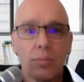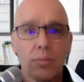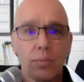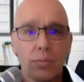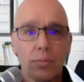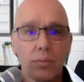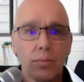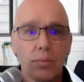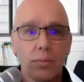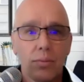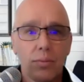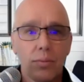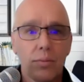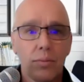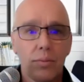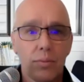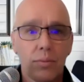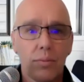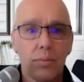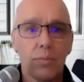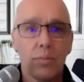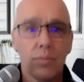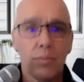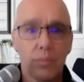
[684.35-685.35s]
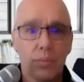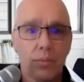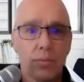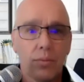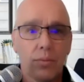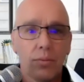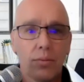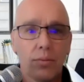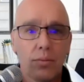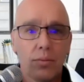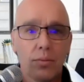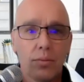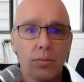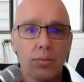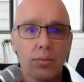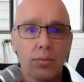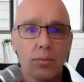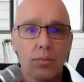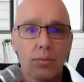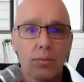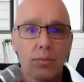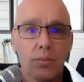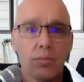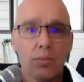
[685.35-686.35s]

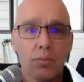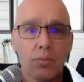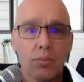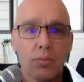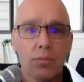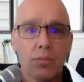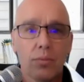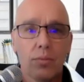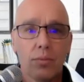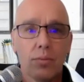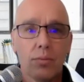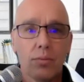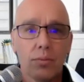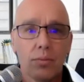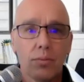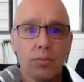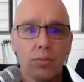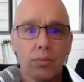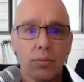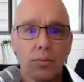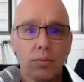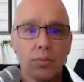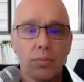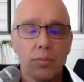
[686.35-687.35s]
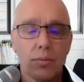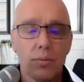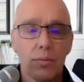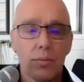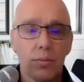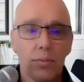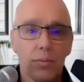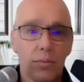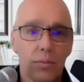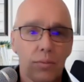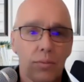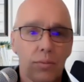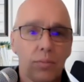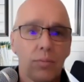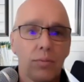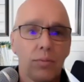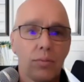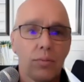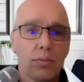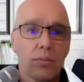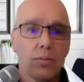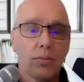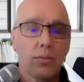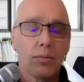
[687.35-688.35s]

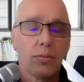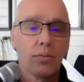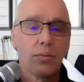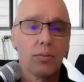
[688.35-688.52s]
(not speaking)